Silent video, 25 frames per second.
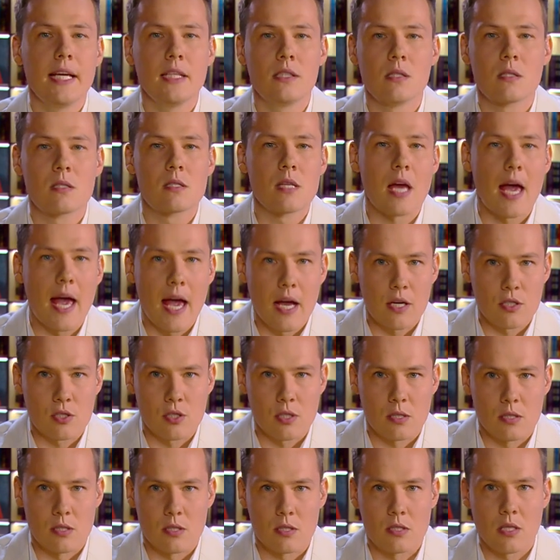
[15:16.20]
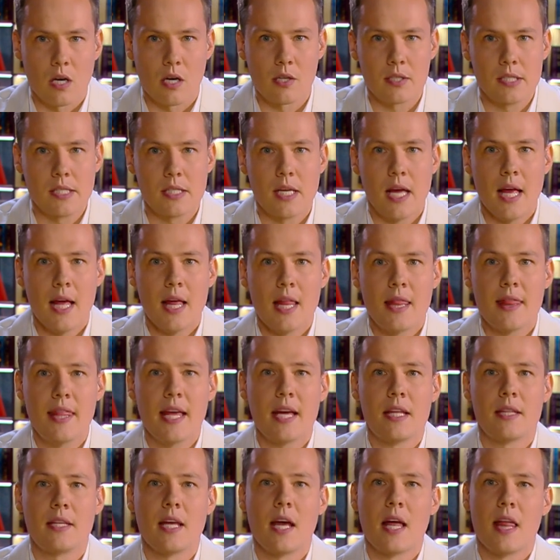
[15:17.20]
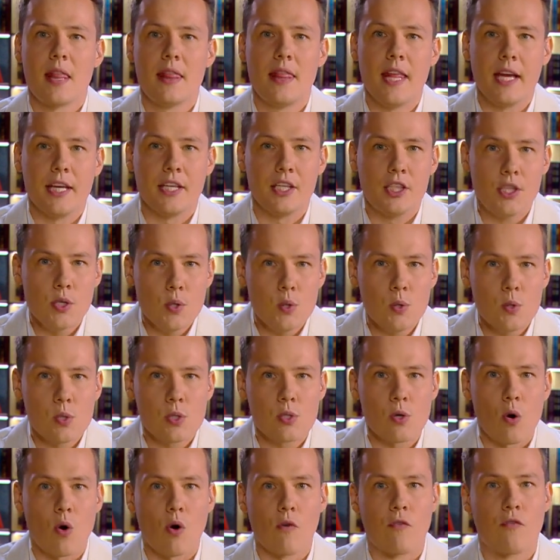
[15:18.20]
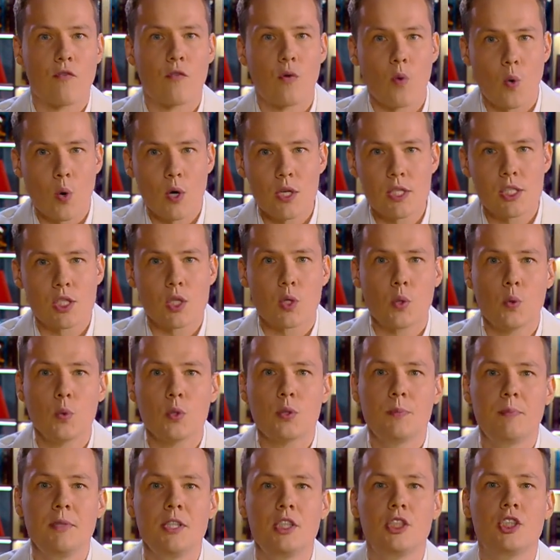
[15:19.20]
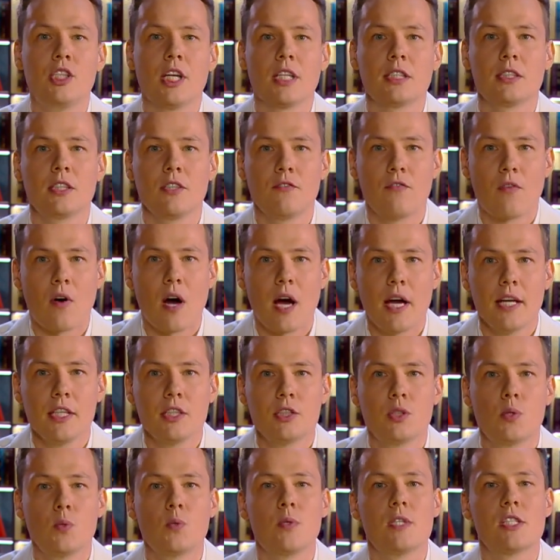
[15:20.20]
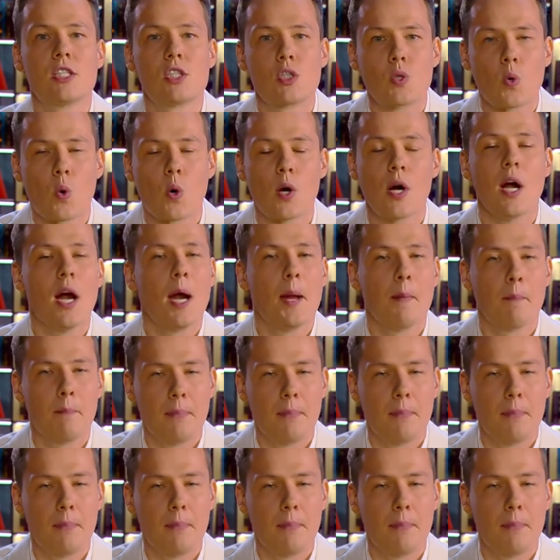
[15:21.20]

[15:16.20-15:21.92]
NATO's action, starting that the use of force could be justified to restore